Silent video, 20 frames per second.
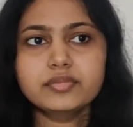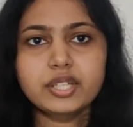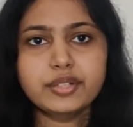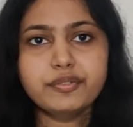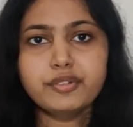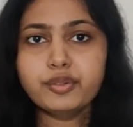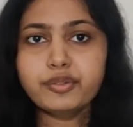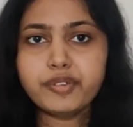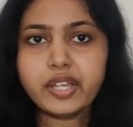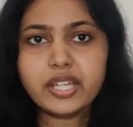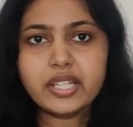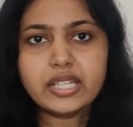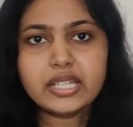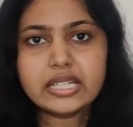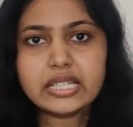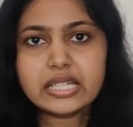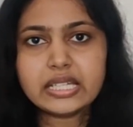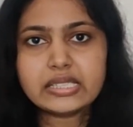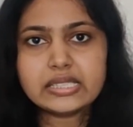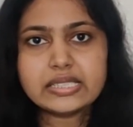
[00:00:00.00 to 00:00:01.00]
If you fail
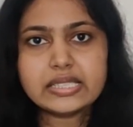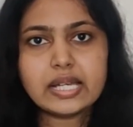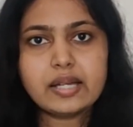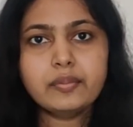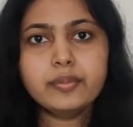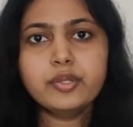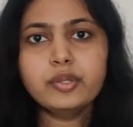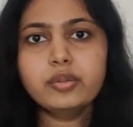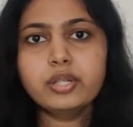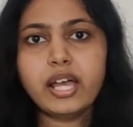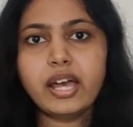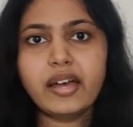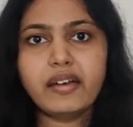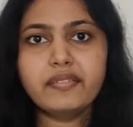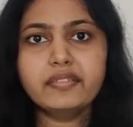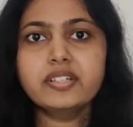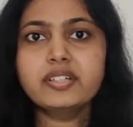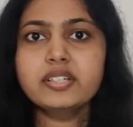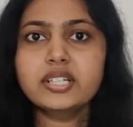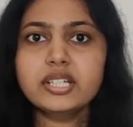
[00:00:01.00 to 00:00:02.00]
any exam, you'll
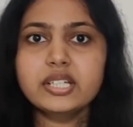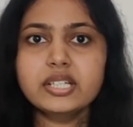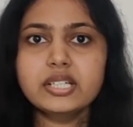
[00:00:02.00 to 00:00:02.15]
have a